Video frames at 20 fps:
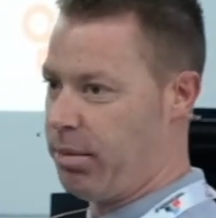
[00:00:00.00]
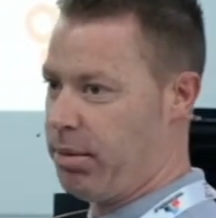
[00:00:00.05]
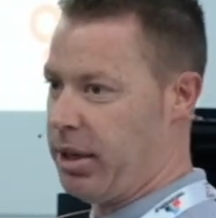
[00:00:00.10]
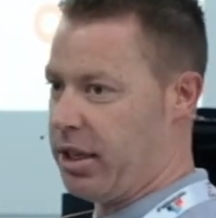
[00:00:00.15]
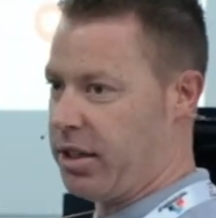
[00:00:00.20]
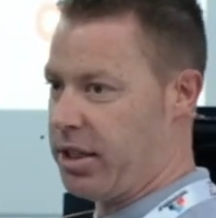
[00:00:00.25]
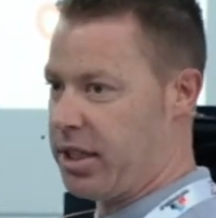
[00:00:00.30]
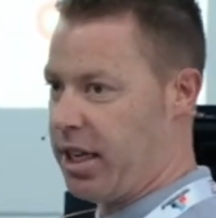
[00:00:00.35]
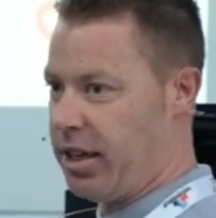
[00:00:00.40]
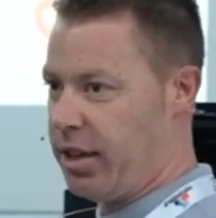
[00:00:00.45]

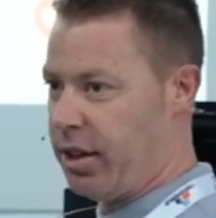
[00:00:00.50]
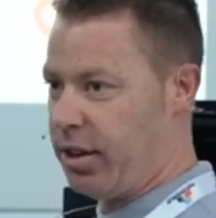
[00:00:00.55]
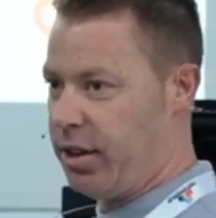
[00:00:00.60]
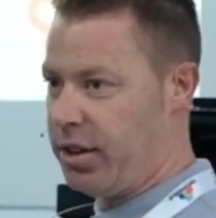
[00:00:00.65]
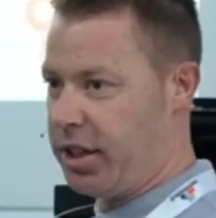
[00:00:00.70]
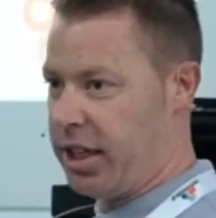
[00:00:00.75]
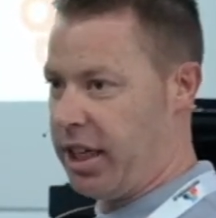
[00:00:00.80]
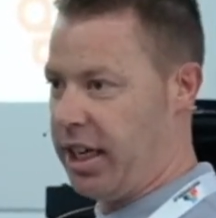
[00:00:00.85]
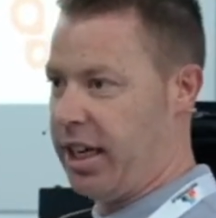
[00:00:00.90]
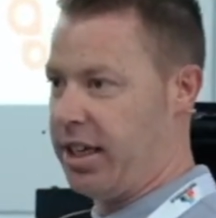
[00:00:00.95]
because then you're
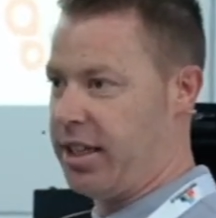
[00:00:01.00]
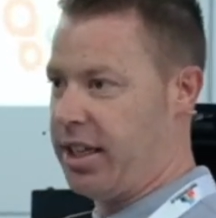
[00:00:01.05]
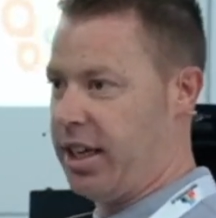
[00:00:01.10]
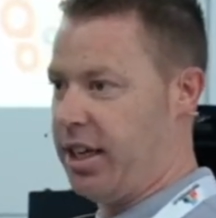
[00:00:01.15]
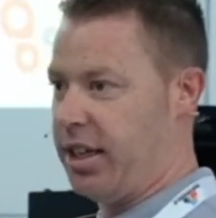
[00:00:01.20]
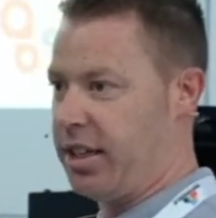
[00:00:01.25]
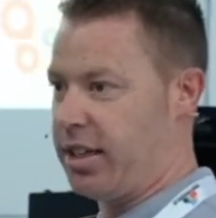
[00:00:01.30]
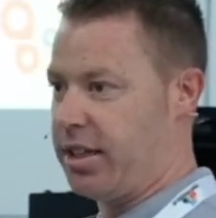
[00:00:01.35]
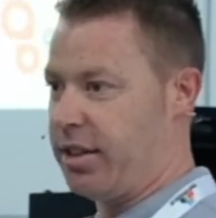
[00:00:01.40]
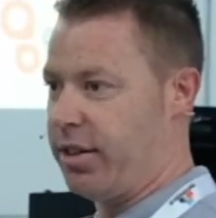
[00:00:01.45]
looking at
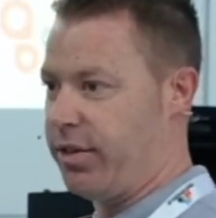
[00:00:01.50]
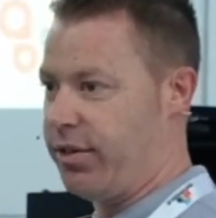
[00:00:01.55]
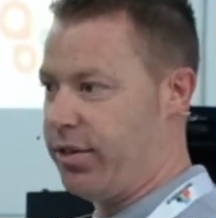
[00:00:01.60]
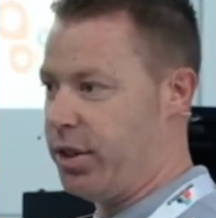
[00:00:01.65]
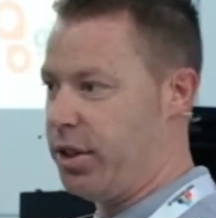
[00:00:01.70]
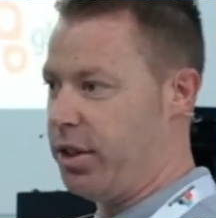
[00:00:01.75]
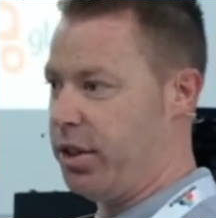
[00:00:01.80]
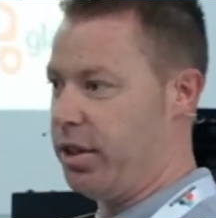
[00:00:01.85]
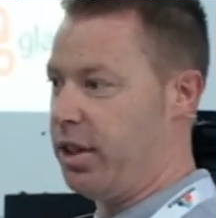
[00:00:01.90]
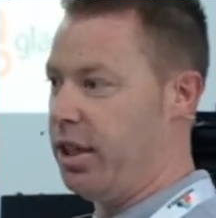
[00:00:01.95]
things on a
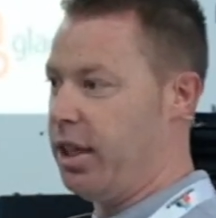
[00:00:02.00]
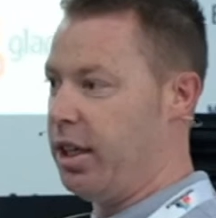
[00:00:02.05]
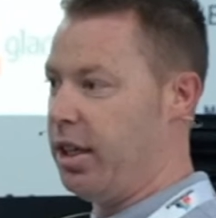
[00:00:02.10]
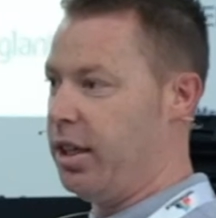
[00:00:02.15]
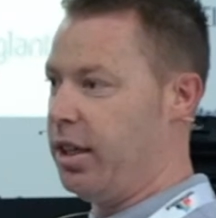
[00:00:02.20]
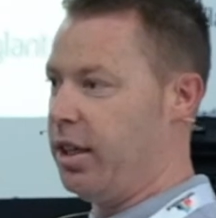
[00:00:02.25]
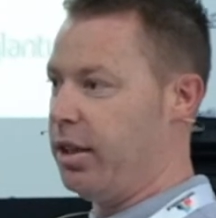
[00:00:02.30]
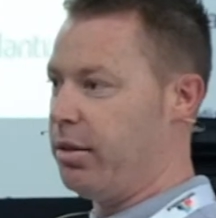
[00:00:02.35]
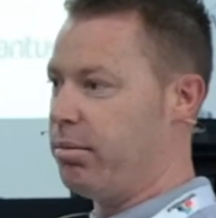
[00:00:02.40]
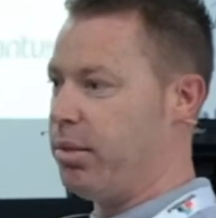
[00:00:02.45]
full
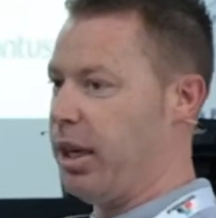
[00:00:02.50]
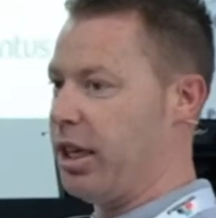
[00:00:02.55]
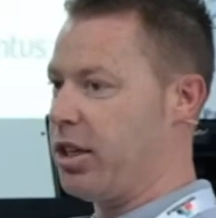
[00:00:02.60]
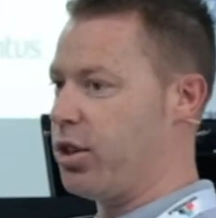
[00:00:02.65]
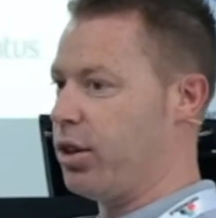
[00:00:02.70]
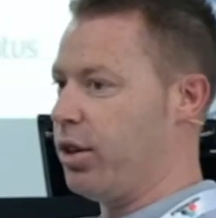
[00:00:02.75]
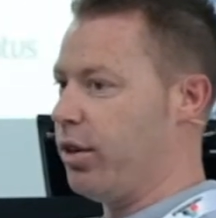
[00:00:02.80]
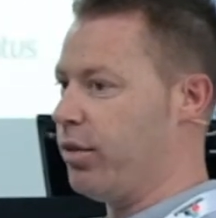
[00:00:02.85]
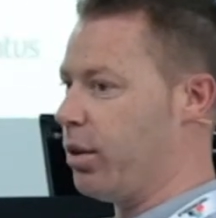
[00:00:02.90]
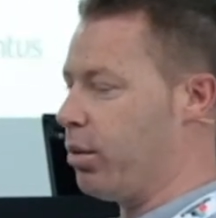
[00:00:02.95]

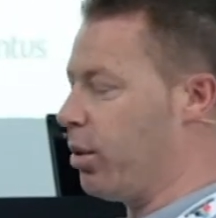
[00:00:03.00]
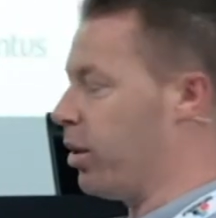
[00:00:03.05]
picture of the